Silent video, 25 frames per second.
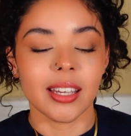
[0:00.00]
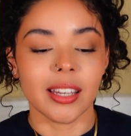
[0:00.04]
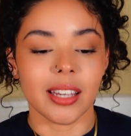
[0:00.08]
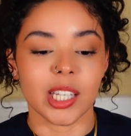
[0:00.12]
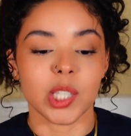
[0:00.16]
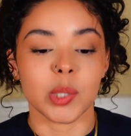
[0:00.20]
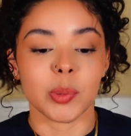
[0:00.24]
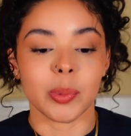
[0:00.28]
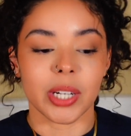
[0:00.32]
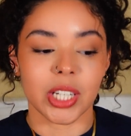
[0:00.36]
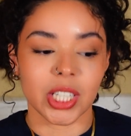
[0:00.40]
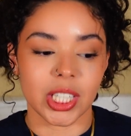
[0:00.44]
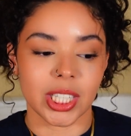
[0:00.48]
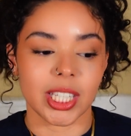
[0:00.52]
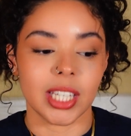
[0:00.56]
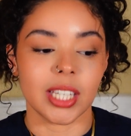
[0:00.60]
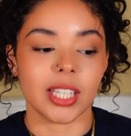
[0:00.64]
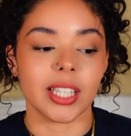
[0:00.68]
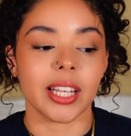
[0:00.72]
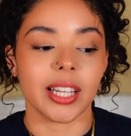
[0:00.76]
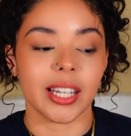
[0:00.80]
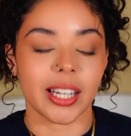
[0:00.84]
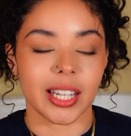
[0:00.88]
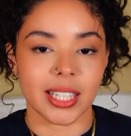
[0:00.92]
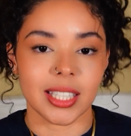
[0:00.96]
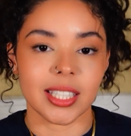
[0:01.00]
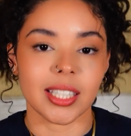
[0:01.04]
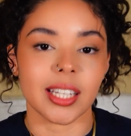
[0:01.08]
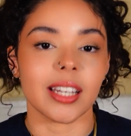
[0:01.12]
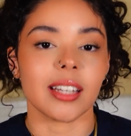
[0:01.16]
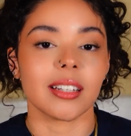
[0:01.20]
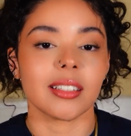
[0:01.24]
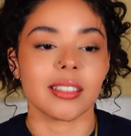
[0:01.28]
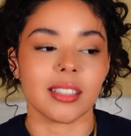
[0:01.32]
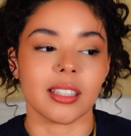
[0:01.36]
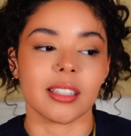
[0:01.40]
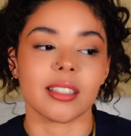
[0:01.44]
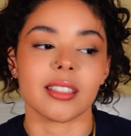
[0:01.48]
especially like I
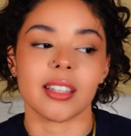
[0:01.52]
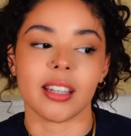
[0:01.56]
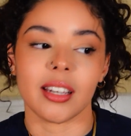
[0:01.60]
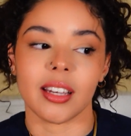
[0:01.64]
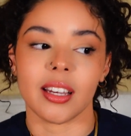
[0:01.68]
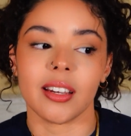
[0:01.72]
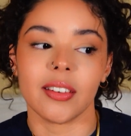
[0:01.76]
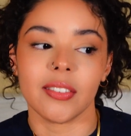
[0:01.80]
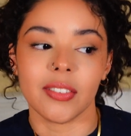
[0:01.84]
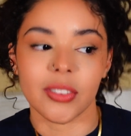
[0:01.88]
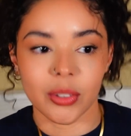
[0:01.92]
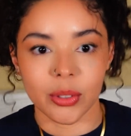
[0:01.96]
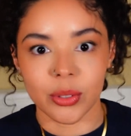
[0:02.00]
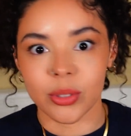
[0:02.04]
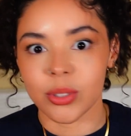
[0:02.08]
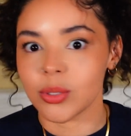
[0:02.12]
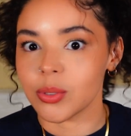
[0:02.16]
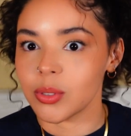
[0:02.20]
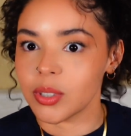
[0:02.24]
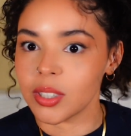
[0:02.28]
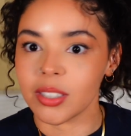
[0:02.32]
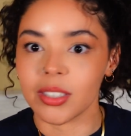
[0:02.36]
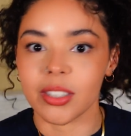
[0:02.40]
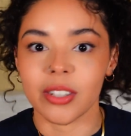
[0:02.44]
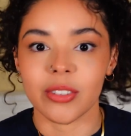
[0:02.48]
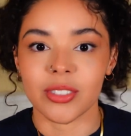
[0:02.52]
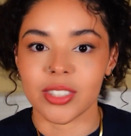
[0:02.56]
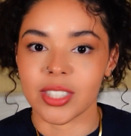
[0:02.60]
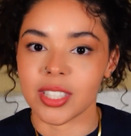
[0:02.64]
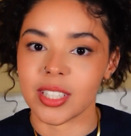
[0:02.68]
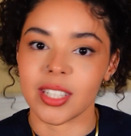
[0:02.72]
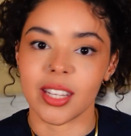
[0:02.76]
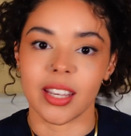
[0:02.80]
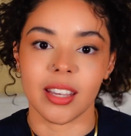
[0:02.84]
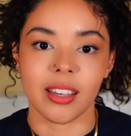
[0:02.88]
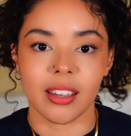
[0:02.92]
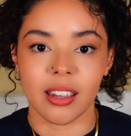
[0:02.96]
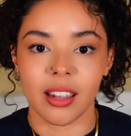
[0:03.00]
said, since I have those student loans to
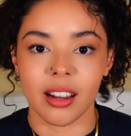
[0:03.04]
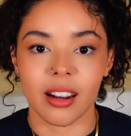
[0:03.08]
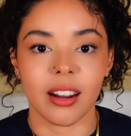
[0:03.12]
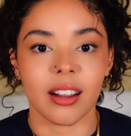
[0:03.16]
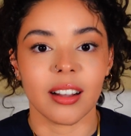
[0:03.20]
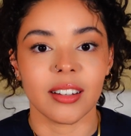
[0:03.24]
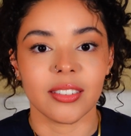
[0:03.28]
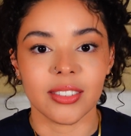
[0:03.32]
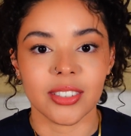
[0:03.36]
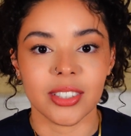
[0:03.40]
take care of.